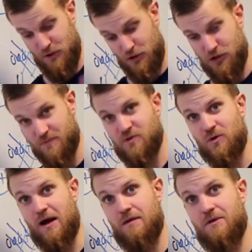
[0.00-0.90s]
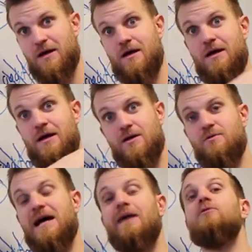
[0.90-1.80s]
you subscribe,
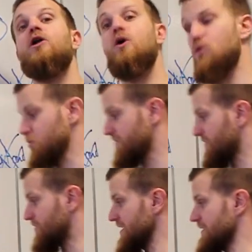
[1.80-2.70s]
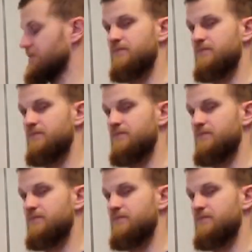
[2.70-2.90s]
you download for free.